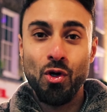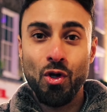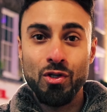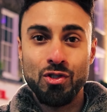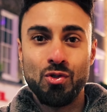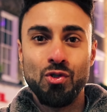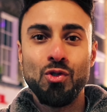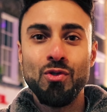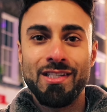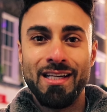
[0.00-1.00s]
You're going to
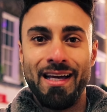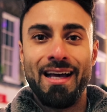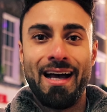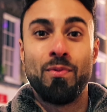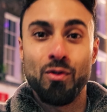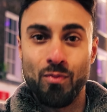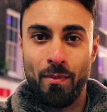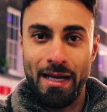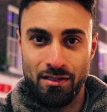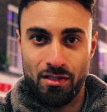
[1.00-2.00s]
use it to build
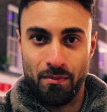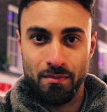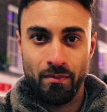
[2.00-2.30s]
momentum.